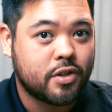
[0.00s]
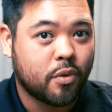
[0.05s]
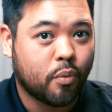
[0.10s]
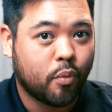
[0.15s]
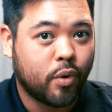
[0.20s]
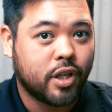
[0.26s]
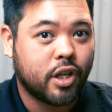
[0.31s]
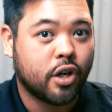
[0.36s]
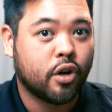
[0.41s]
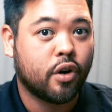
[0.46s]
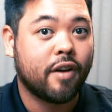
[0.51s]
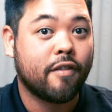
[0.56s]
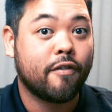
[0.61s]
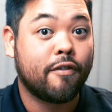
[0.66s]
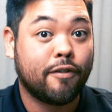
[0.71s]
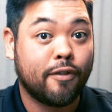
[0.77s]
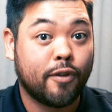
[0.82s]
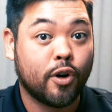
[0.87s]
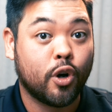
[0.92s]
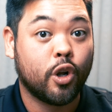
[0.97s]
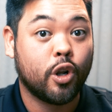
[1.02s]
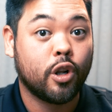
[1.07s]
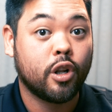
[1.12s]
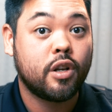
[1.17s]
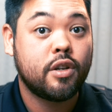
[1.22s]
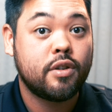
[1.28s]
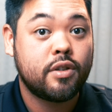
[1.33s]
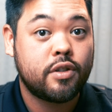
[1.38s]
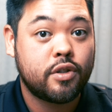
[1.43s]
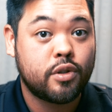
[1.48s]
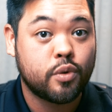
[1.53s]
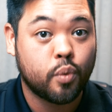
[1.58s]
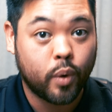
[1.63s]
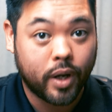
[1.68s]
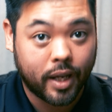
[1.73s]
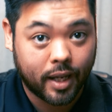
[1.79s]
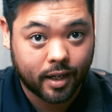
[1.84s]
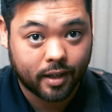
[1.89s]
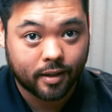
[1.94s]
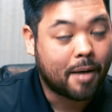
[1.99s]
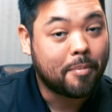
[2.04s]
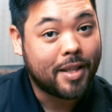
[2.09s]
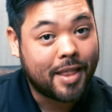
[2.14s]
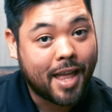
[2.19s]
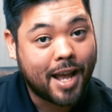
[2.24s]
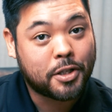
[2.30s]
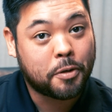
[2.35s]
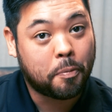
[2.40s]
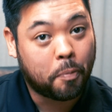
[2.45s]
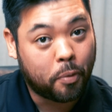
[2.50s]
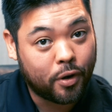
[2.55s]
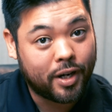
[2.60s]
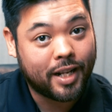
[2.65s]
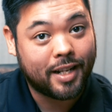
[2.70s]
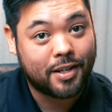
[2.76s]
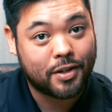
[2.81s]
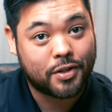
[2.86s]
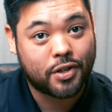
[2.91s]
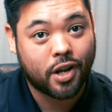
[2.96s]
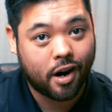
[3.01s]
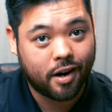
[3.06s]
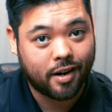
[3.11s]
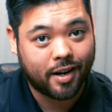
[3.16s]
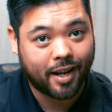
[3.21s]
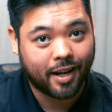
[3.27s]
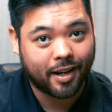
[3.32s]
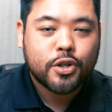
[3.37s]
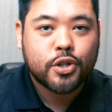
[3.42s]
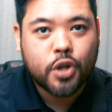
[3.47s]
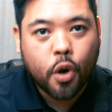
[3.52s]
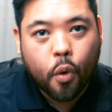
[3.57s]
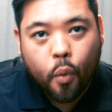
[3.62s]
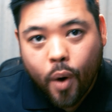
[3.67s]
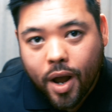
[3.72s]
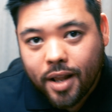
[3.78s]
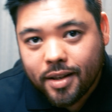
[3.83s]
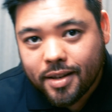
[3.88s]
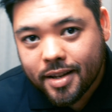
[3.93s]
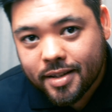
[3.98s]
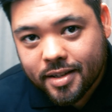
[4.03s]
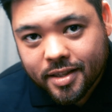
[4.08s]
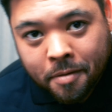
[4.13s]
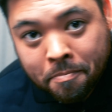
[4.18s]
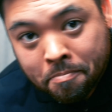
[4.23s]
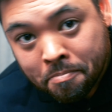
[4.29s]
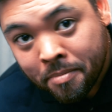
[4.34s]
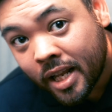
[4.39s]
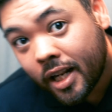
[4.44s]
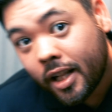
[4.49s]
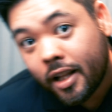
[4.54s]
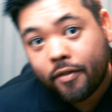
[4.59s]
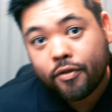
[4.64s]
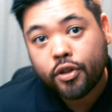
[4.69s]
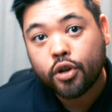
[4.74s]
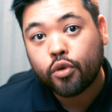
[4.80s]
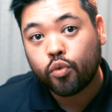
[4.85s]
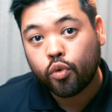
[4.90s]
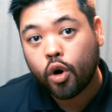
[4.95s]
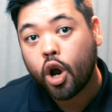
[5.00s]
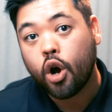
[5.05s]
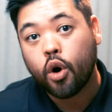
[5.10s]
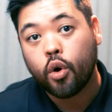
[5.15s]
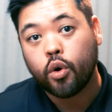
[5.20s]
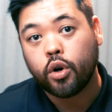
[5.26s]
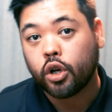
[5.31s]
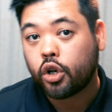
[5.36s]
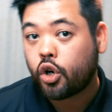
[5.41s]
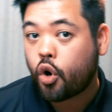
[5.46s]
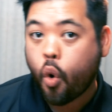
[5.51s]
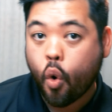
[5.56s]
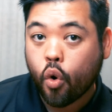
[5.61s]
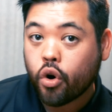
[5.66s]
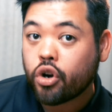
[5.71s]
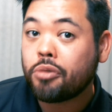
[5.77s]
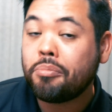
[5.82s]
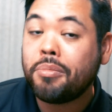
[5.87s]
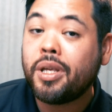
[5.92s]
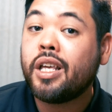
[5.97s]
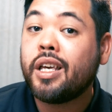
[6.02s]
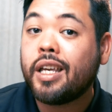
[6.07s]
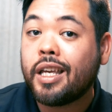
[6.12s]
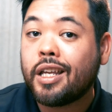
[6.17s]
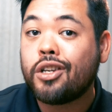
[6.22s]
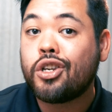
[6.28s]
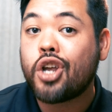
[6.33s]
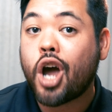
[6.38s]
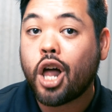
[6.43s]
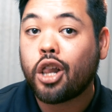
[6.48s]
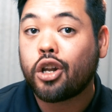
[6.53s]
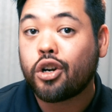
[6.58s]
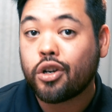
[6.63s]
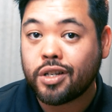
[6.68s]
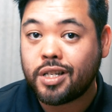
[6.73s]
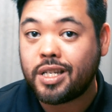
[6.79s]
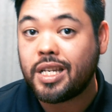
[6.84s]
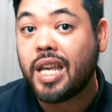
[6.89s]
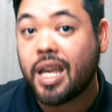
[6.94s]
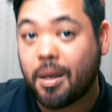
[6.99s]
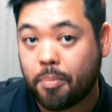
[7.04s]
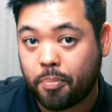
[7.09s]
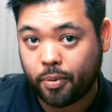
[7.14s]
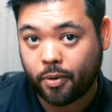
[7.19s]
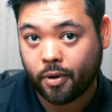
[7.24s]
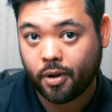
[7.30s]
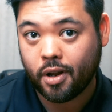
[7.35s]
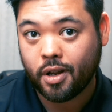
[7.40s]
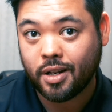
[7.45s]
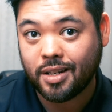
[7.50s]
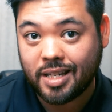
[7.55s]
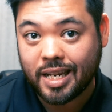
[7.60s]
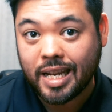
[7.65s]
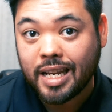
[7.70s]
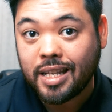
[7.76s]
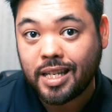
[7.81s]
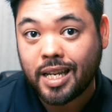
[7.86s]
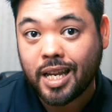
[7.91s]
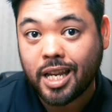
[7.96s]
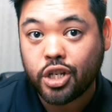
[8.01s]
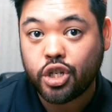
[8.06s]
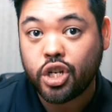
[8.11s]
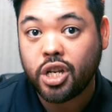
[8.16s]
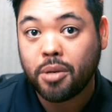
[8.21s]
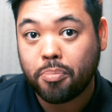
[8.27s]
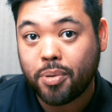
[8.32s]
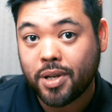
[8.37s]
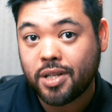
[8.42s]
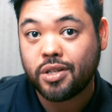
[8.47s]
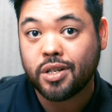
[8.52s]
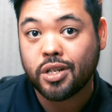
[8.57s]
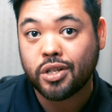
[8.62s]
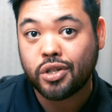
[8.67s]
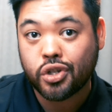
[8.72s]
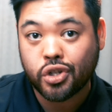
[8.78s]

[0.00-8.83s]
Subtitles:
when you're in full swing. I mean, that's pretty disheartening. So what does the middle of the road, $250,000 deep DTG business